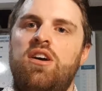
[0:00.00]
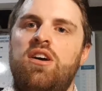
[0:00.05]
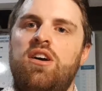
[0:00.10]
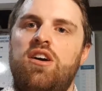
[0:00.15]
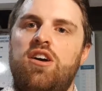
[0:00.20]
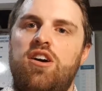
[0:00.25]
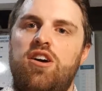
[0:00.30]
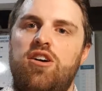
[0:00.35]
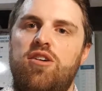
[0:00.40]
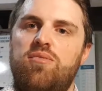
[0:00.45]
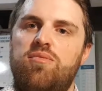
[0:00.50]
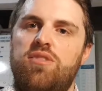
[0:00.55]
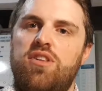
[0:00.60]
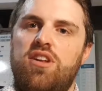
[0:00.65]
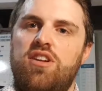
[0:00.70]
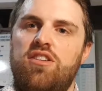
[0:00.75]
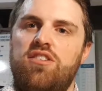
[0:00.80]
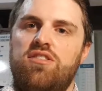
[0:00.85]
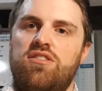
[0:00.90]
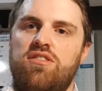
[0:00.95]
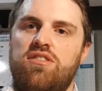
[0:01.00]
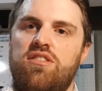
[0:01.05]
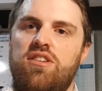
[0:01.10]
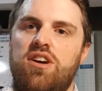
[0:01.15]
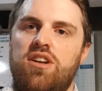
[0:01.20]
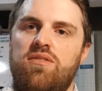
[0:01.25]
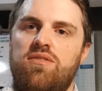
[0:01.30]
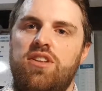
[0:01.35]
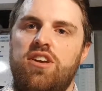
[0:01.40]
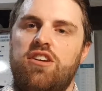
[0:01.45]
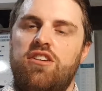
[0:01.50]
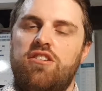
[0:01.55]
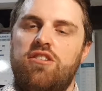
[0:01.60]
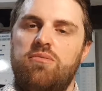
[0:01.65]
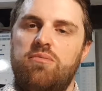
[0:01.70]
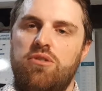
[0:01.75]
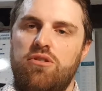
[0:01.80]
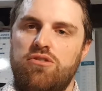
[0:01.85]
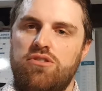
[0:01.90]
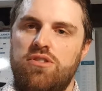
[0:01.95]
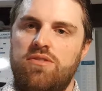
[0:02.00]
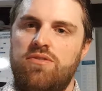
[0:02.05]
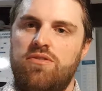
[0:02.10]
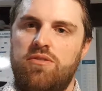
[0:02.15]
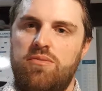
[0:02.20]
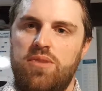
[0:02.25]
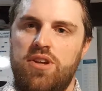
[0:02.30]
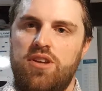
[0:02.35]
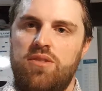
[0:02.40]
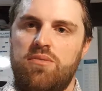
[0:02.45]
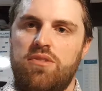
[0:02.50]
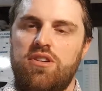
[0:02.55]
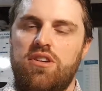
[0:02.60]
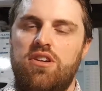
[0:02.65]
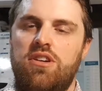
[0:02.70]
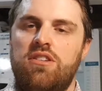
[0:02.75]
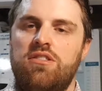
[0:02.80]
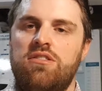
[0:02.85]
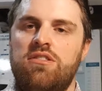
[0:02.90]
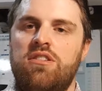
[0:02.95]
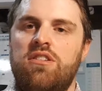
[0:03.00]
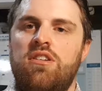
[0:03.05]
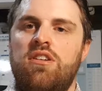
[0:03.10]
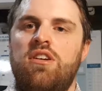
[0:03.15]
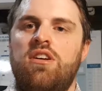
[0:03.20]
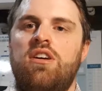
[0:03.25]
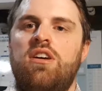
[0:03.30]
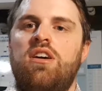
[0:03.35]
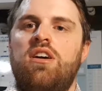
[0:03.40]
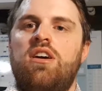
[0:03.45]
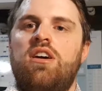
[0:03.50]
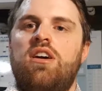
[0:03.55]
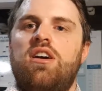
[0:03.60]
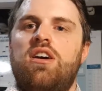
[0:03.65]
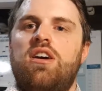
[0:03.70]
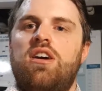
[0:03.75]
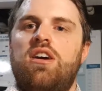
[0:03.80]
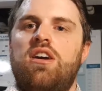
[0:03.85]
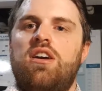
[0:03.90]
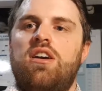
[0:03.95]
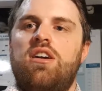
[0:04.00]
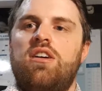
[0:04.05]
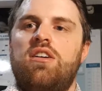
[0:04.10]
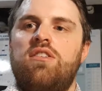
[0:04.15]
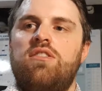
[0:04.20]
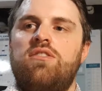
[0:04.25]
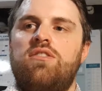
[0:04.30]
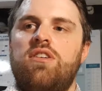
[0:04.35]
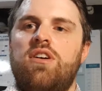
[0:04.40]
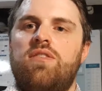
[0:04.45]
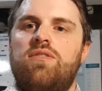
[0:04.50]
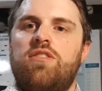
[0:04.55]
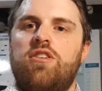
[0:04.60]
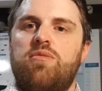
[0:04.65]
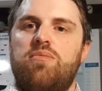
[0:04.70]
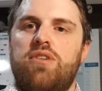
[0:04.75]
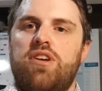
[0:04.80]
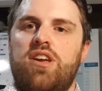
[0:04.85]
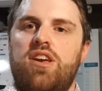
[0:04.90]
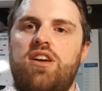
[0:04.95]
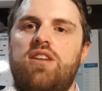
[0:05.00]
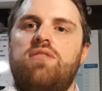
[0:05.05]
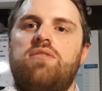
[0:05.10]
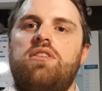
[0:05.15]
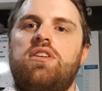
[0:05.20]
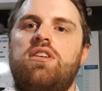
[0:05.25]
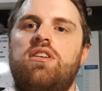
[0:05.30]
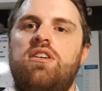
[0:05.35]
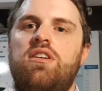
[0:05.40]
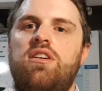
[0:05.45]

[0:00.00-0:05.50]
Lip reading: that is kind of like a compulsion for me in my case, and I've got to break out of it.